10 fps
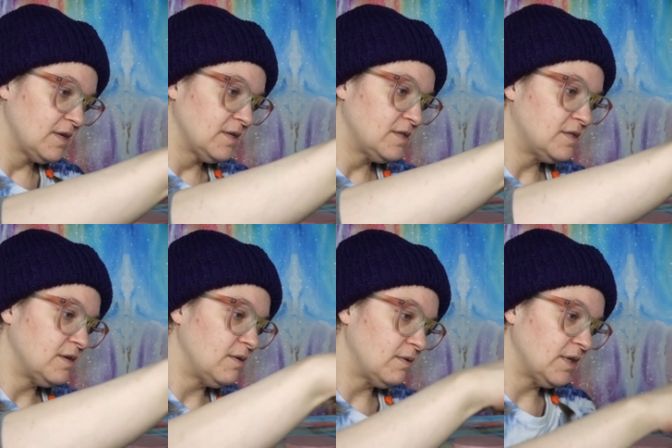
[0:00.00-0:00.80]

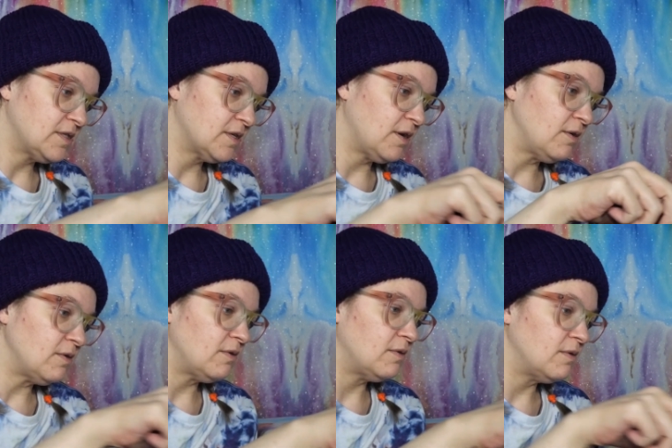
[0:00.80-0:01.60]
So let's
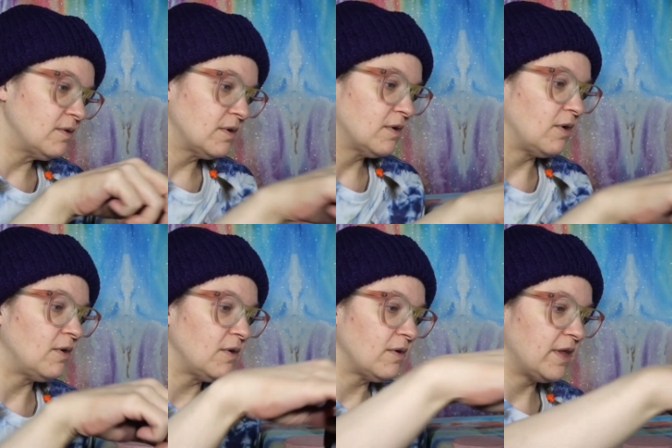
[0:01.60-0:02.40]
go.
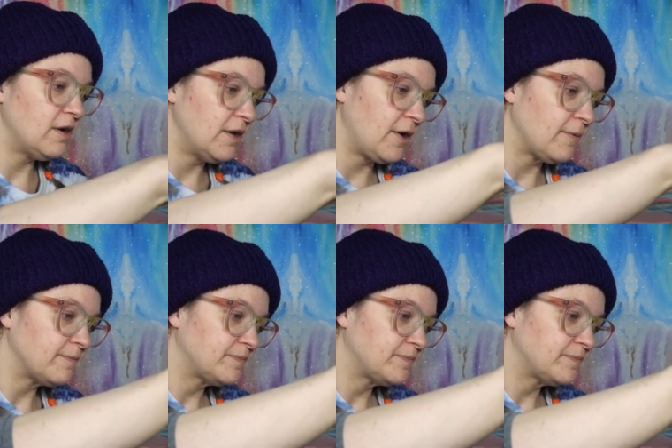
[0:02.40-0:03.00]
Oh, there you go.